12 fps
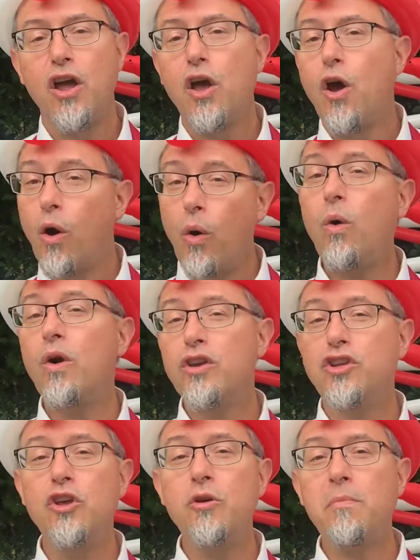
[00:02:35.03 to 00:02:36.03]
or
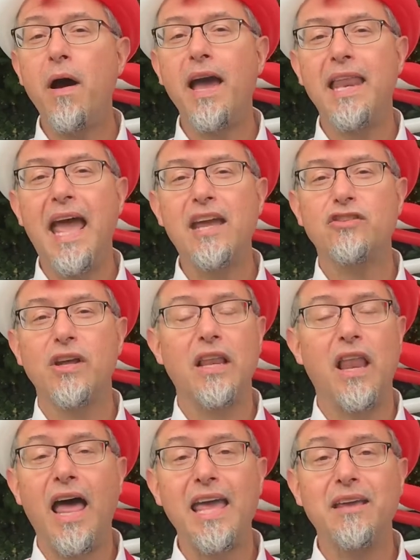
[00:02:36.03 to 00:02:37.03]
you might actually
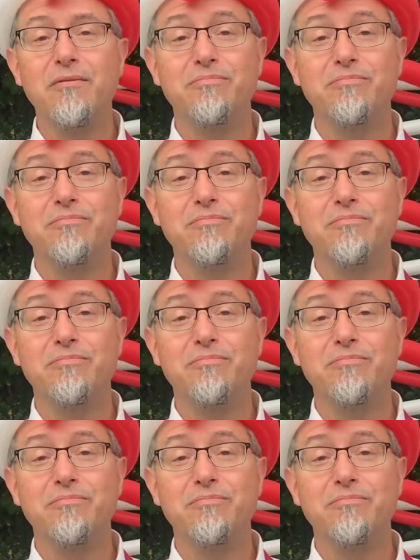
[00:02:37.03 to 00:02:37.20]
like